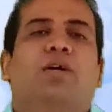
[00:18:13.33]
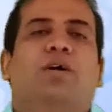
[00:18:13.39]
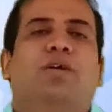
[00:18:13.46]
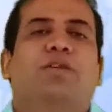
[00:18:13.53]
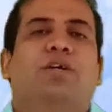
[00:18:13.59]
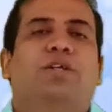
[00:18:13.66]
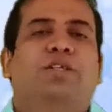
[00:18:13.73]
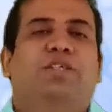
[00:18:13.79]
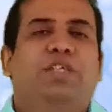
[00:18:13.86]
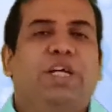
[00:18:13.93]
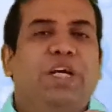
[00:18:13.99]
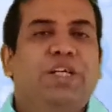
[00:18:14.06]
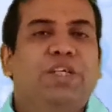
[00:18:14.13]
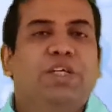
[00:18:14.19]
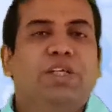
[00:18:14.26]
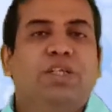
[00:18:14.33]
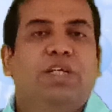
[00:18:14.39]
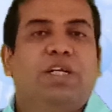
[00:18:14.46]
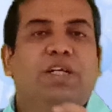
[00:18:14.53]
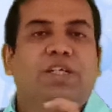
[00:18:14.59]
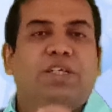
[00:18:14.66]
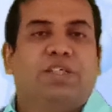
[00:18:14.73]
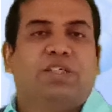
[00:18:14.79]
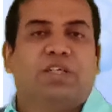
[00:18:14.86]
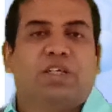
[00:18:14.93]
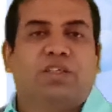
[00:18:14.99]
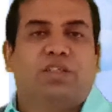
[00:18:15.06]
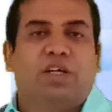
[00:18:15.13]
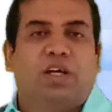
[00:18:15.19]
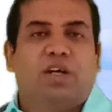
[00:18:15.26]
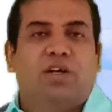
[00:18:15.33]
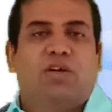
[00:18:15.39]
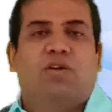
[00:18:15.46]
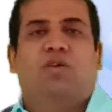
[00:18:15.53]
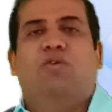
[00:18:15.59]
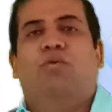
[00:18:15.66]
the change in genetic structure,